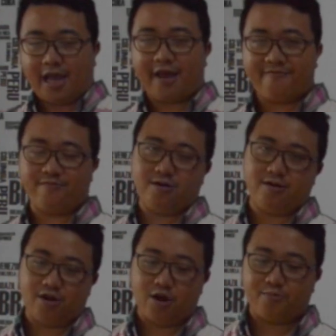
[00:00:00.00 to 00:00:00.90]
they have
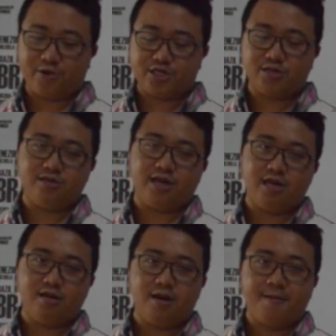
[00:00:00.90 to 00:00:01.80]
an operation
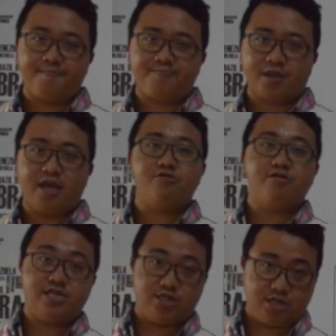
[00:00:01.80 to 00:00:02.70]
in
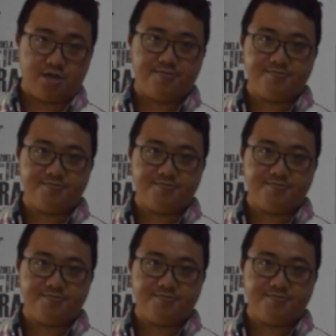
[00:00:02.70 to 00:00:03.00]
Indonesia.